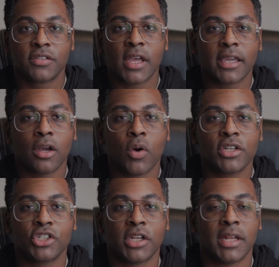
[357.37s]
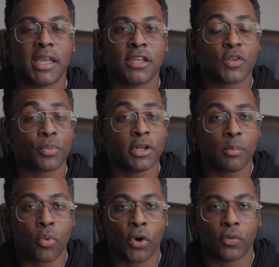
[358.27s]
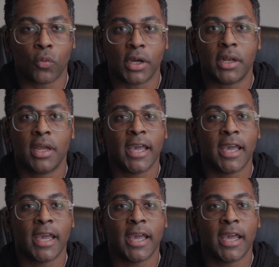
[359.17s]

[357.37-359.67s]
Second question is a pretty important one,